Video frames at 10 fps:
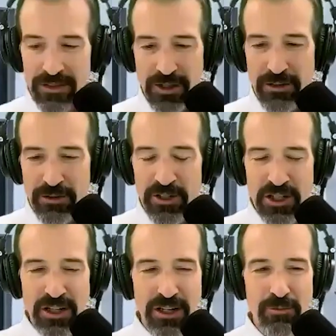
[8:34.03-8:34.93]
And you
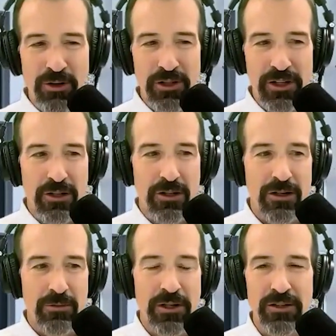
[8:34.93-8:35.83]
mentioned Kimberly Clark
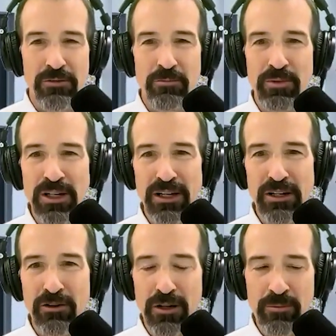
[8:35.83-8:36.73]
because being in
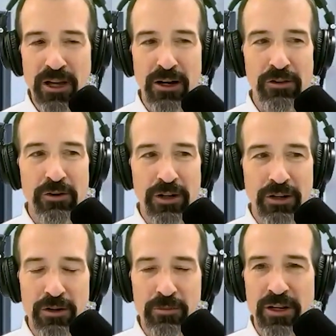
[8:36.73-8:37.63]
Green Bay, although in
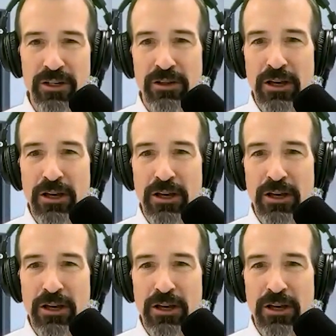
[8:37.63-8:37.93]
Green Bay,